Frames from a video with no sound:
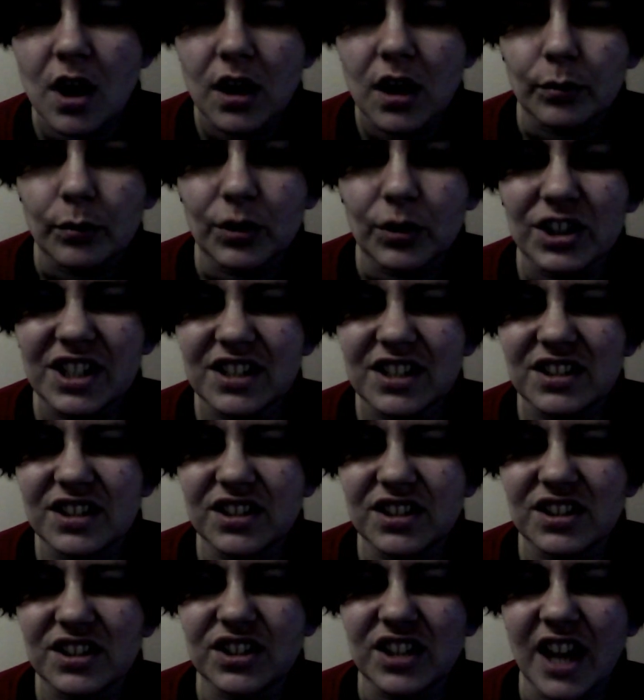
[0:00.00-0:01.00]
What is
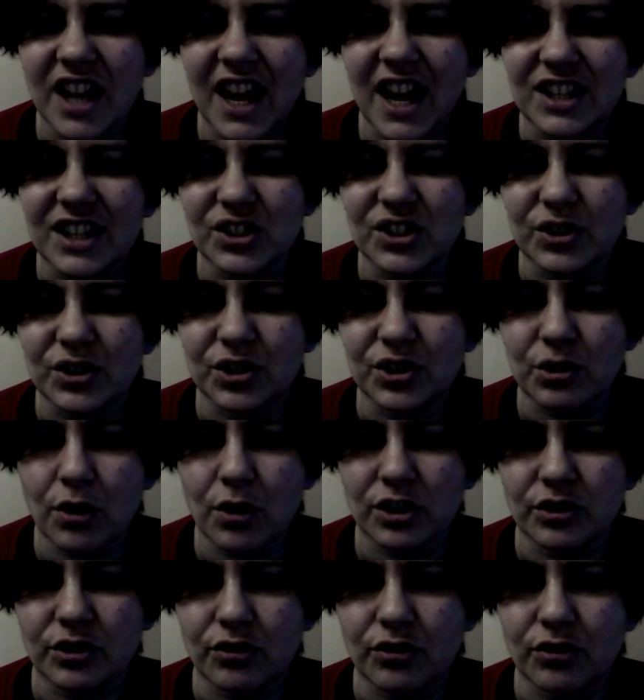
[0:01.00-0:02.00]
the sense
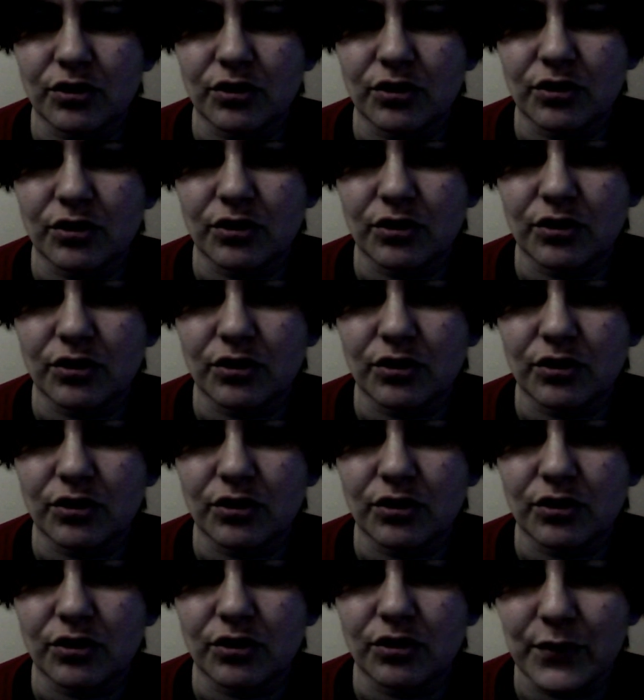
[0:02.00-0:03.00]
to
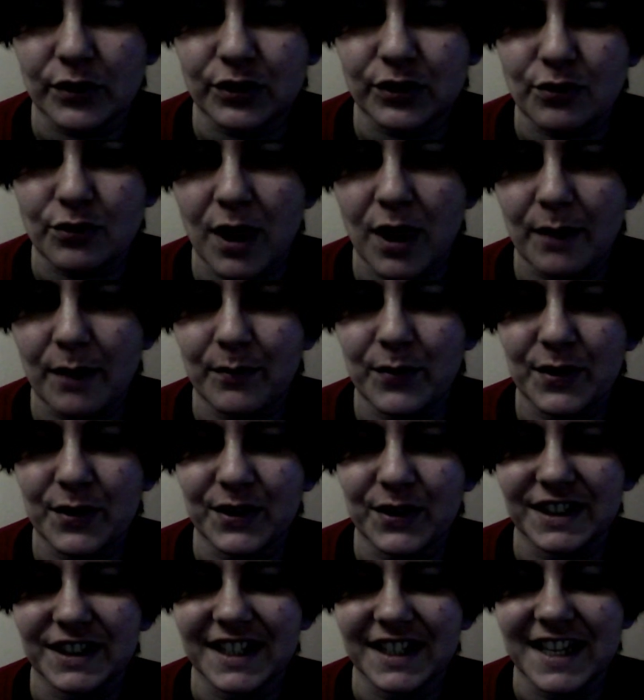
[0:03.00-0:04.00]
troubling for
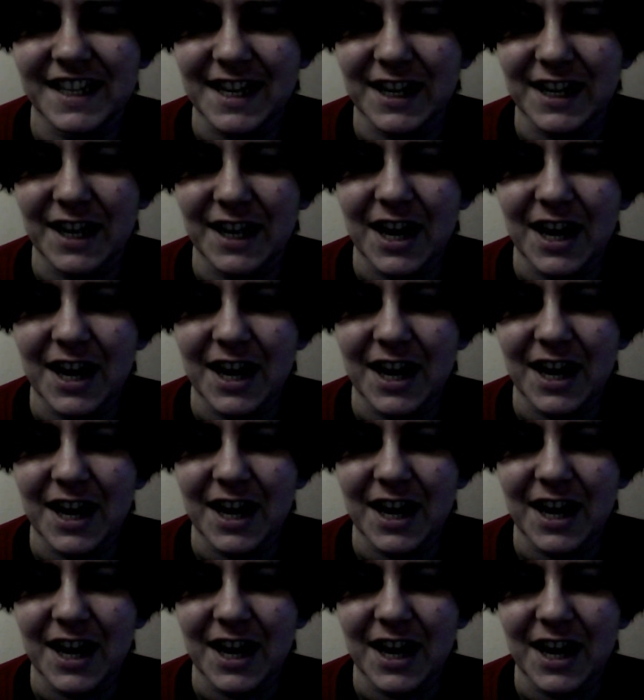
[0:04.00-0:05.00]
troubling?
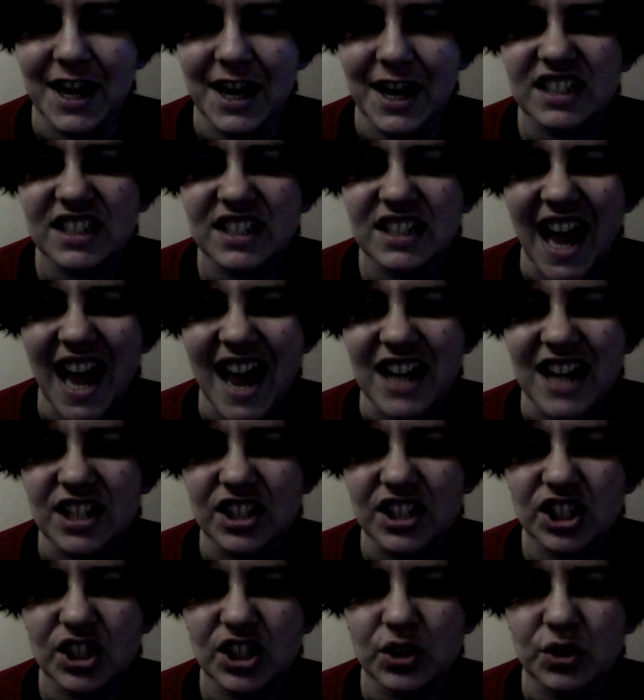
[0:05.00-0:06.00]
What is the
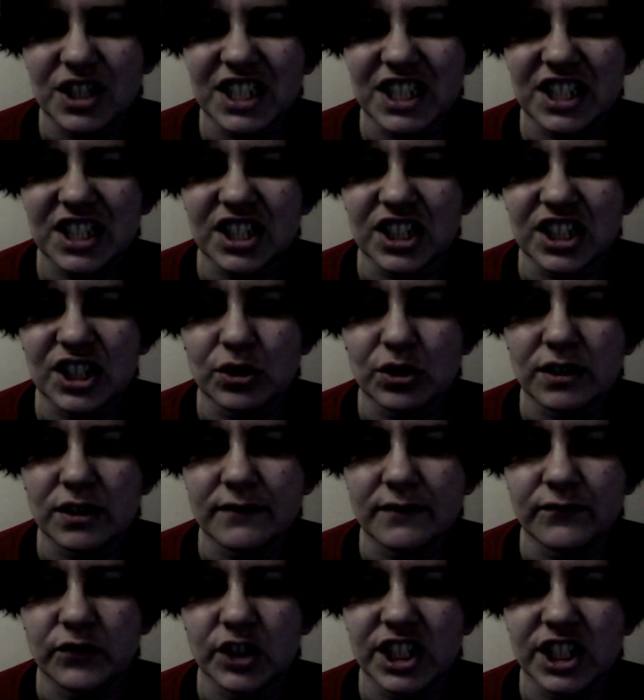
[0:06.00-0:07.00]
sense to listen to the
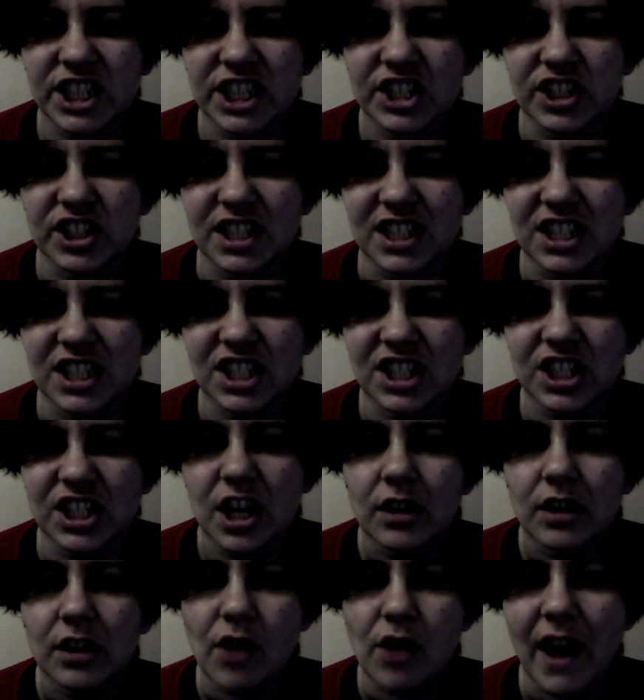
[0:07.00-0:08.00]
voices?
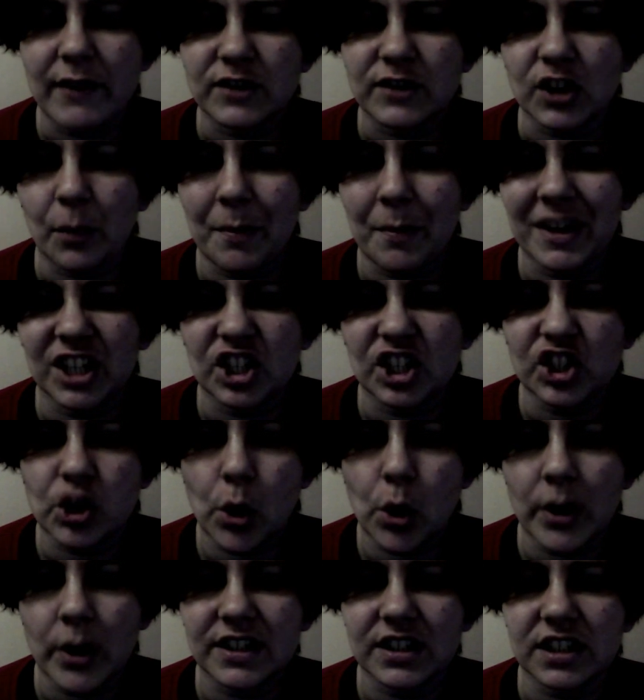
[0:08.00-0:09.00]
You have so many
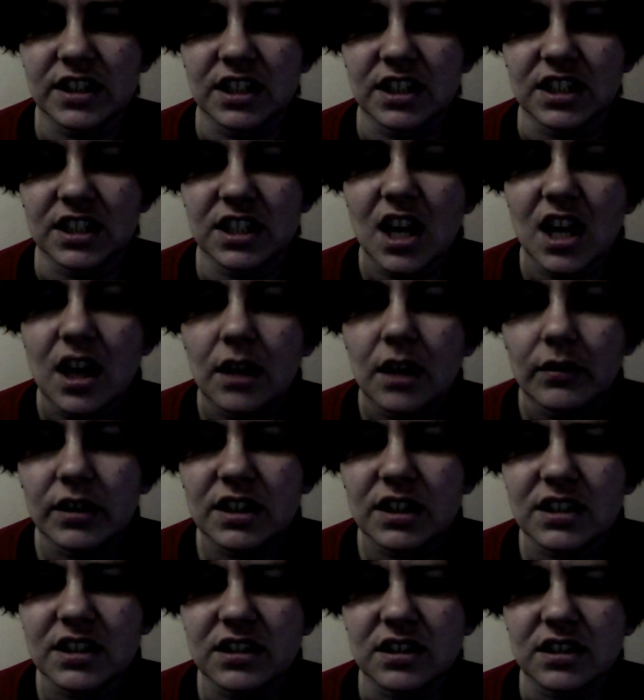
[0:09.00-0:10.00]
choices.
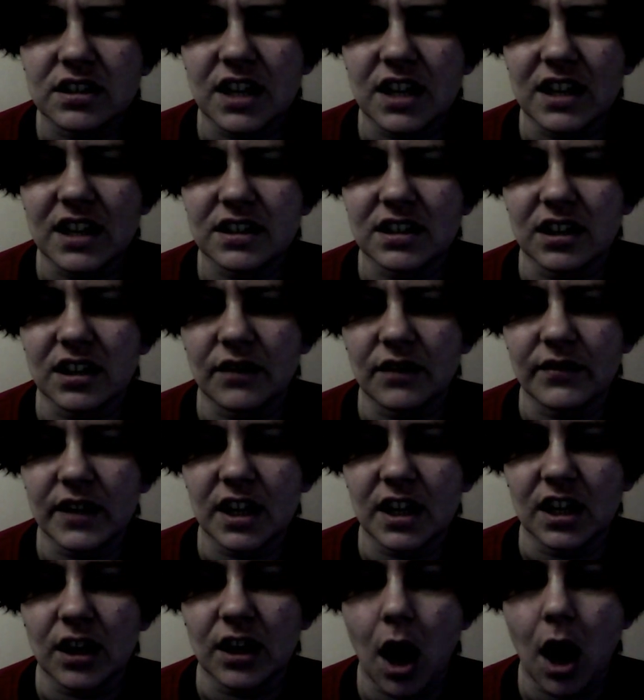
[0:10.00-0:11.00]
What is the sense of
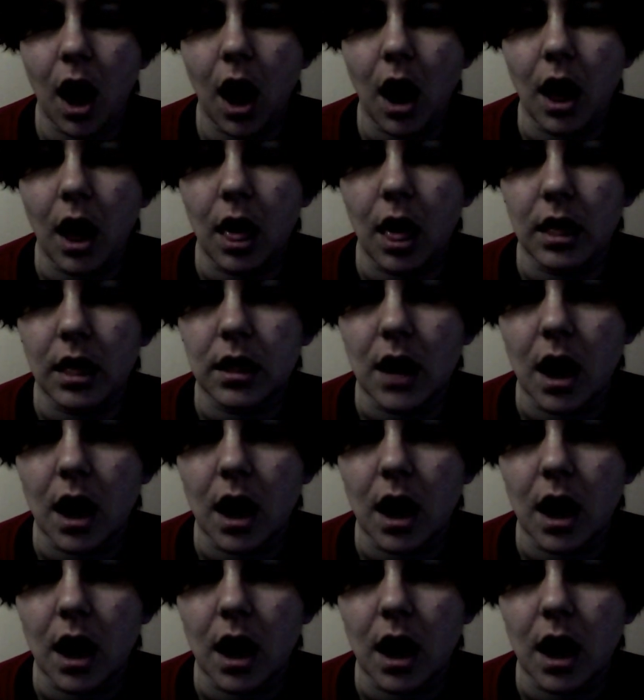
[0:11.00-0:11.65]
it all?